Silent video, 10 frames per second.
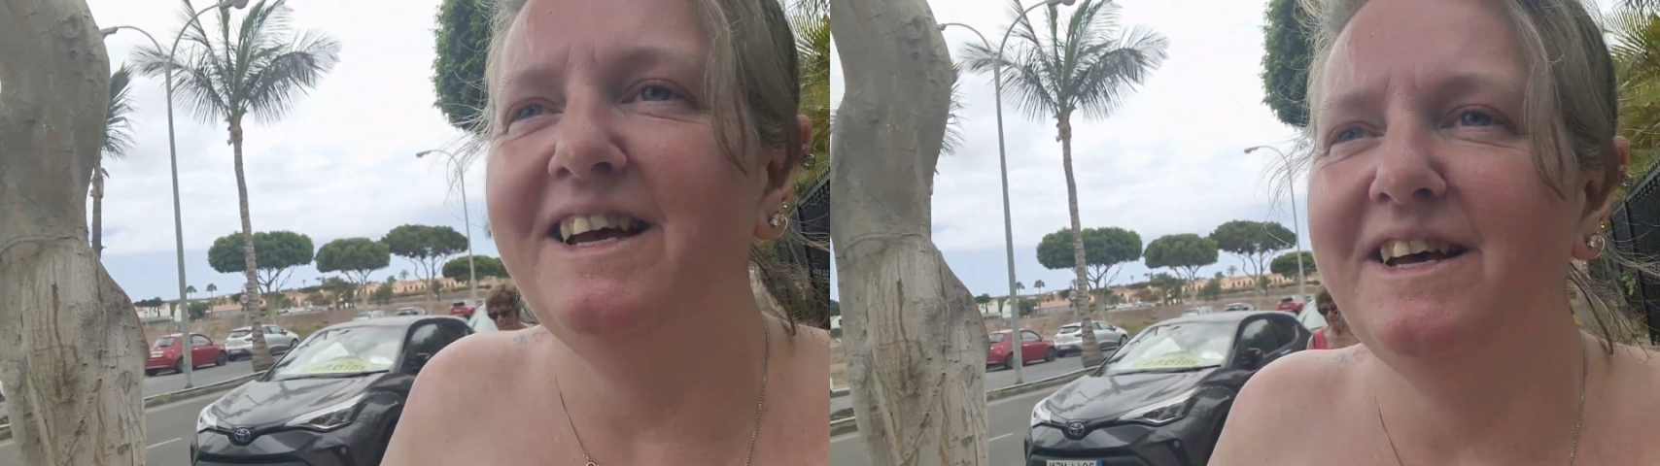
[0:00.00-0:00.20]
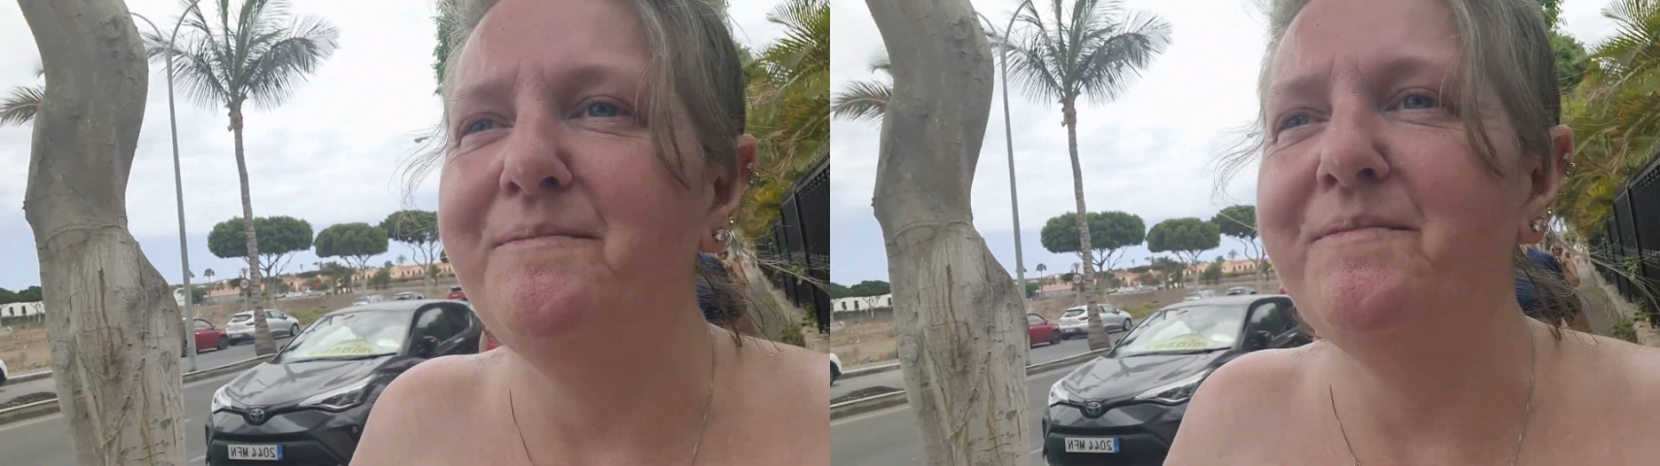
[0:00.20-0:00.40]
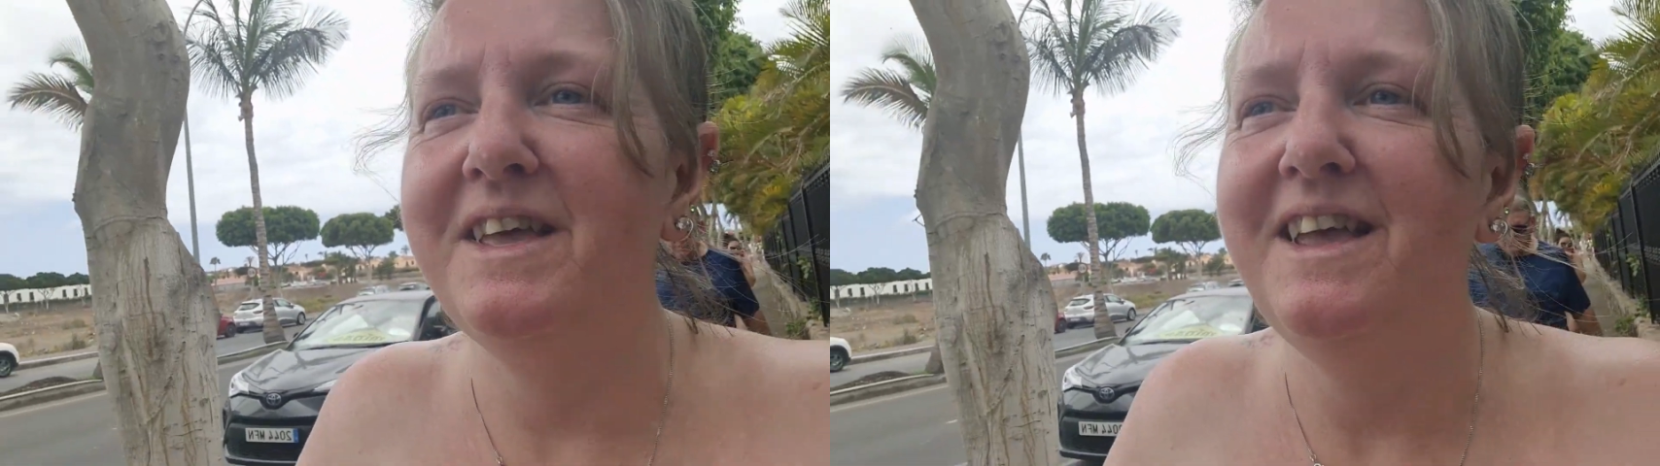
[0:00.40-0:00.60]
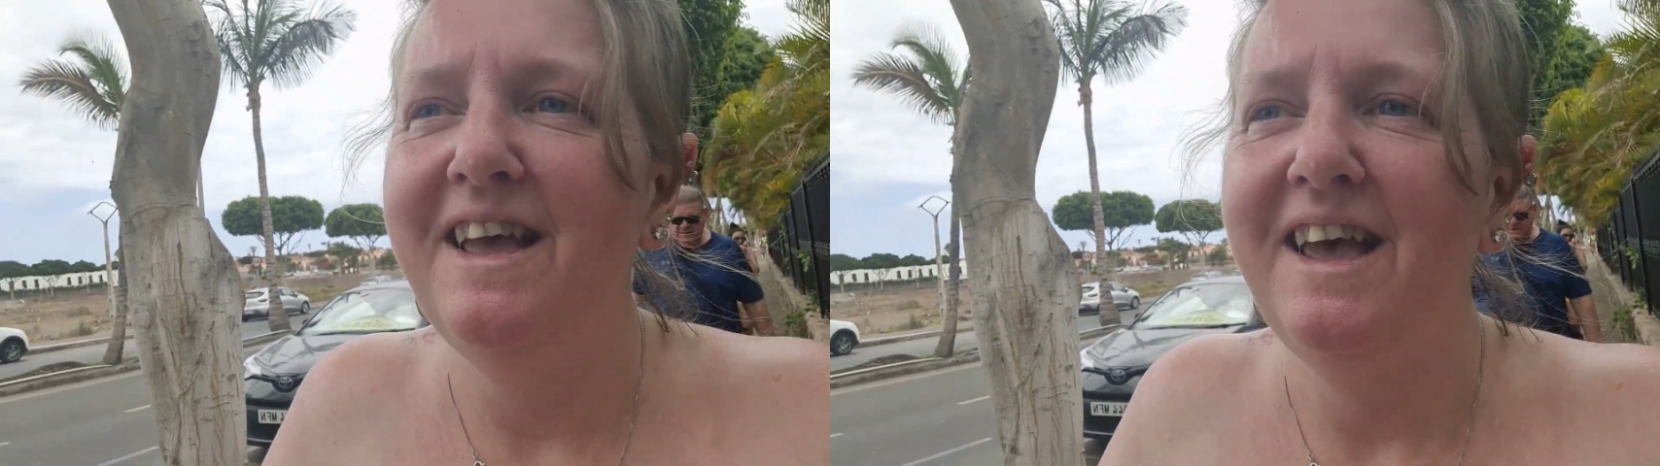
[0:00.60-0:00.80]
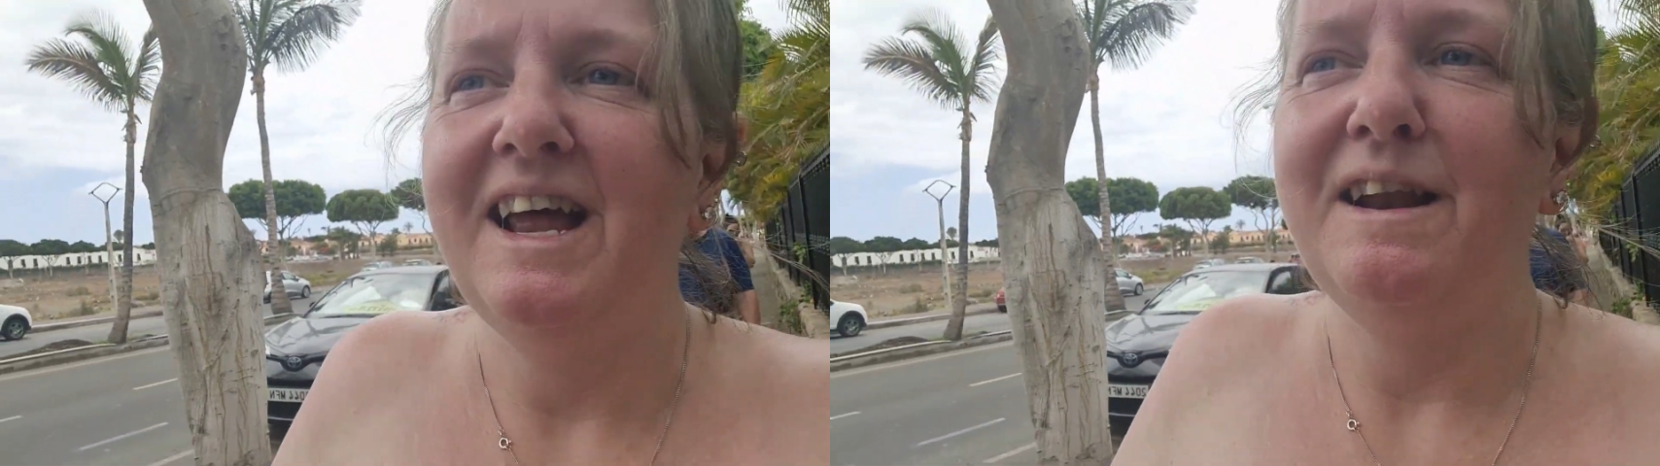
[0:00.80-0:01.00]
Um,
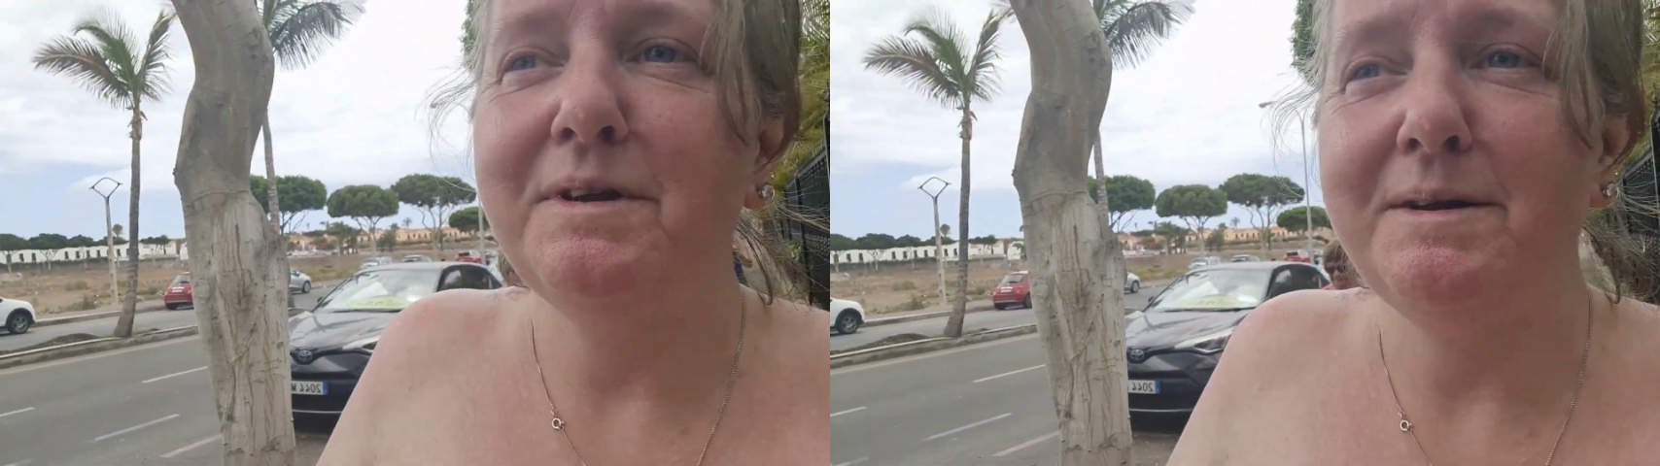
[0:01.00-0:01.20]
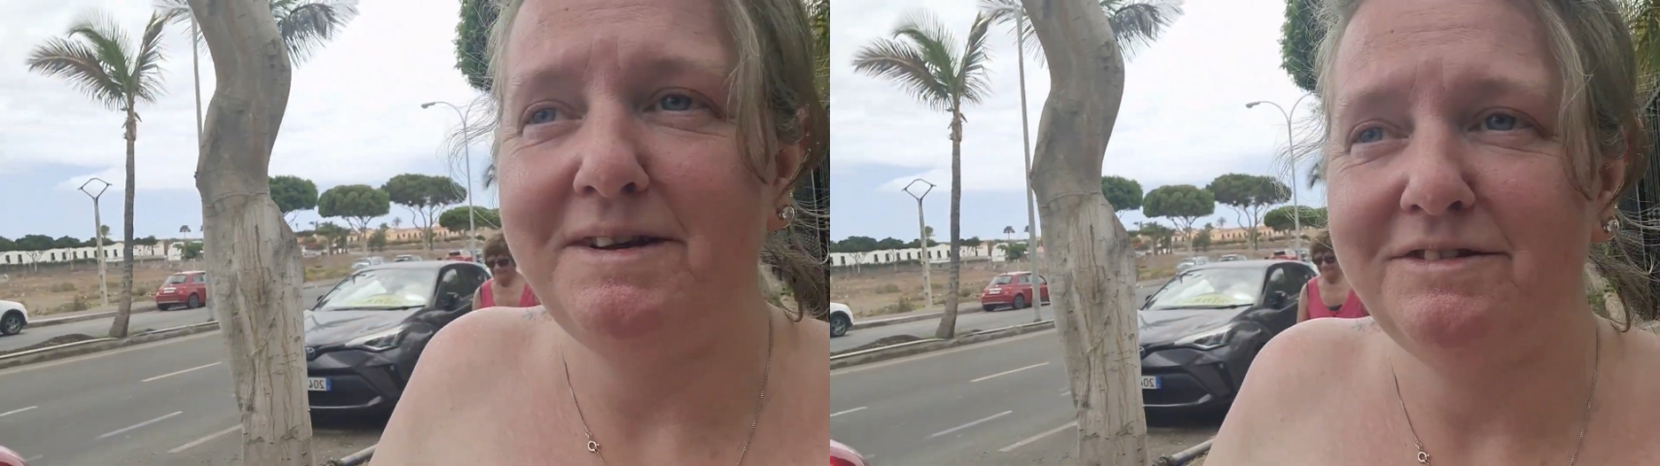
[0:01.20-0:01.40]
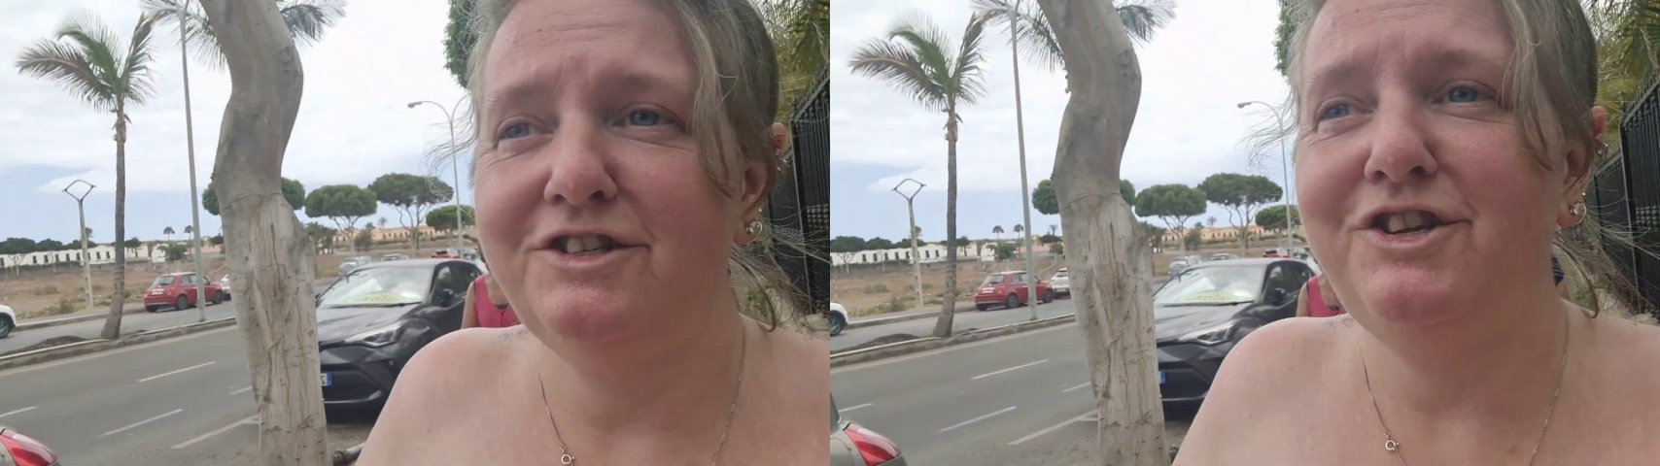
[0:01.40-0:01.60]
I'm about to